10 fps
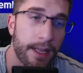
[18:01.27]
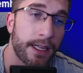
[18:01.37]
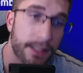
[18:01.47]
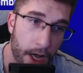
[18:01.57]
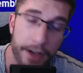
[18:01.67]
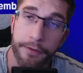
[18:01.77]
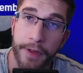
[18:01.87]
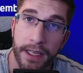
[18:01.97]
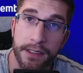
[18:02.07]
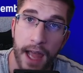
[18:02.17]
It's kind of
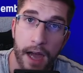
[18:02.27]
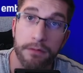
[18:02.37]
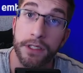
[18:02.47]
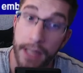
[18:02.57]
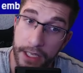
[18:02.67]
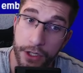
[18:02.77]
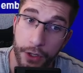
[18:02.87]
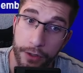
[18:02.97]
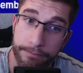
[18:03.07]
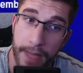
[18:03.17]
fixed now, so that's
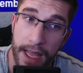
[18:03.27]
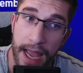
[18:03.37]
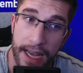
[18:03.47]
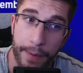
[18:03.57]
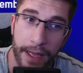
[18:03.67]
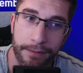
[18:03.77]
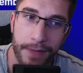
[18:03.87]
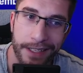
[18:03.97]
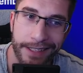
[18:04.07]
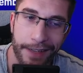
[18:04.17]
good. Anyway,
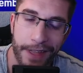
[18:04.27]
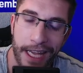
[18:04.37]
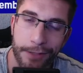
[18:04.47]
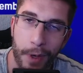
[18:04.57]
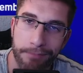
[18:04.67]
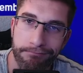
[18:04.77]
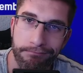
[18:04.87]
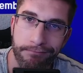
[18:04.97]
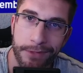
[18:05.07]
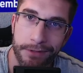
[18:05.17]
I'll see you in the next one.
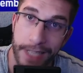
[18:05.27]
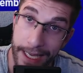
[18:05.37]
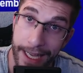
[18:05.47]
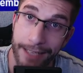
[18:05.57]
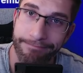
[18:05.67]
Take care.